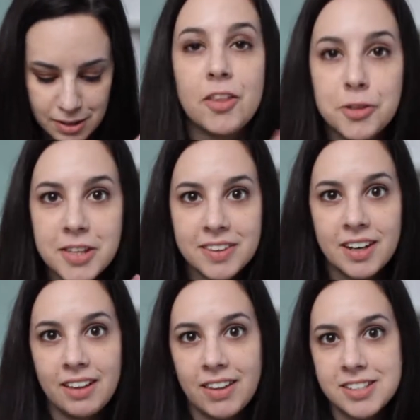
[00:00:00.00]
The other thing
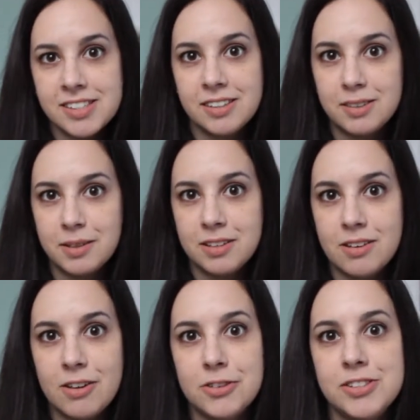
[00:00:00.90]
that I liked that
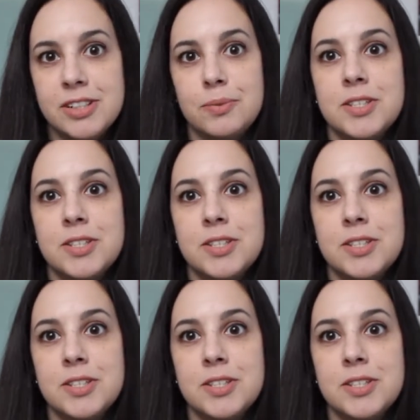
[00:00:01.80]
the author did